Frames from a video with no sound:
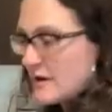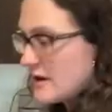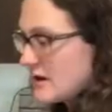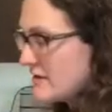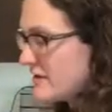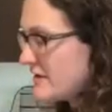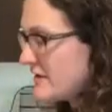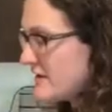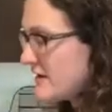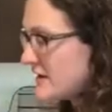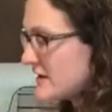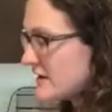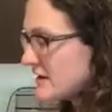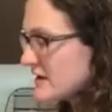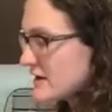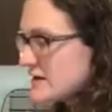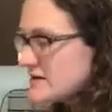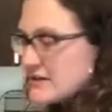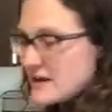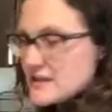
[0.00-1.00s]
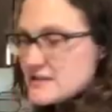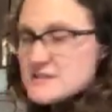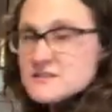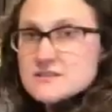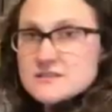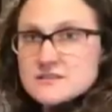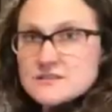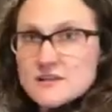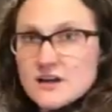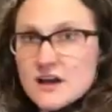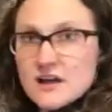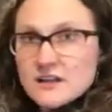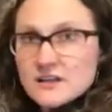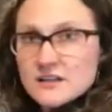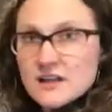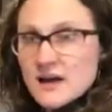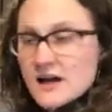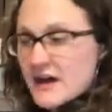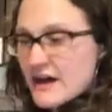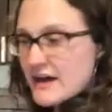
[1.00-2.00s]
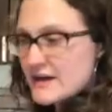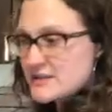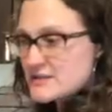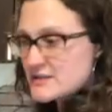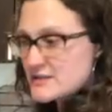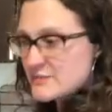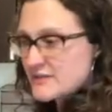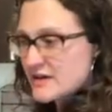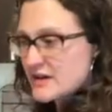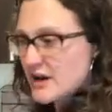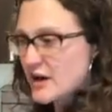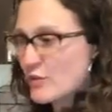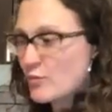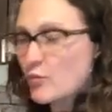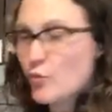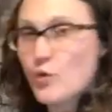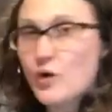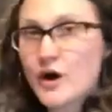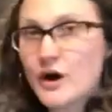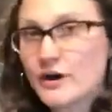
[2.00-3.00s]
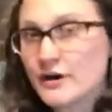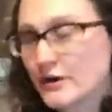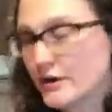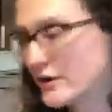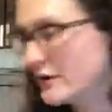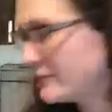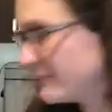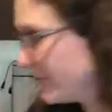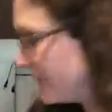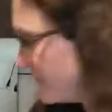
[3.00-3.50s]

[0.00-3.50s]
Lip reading: And then they get condensed a lot to become water